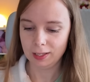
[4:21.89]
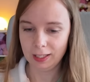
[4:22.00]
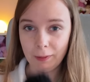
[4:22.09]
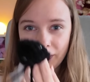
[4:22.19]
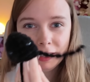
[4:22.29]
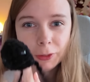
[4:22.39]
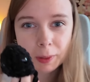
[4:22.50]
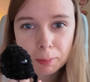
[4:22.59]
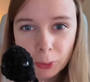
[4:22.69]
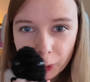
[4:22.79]
Now I need to
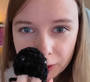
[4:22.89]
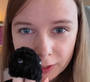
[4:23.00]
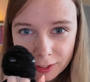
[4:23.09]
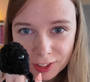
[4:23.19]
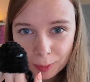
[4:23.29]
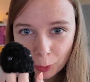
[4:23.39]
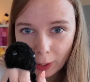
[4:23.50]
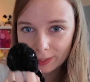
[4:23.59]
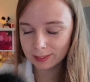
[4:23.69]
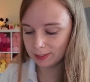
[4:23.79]
embroider some
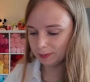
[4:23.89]
white.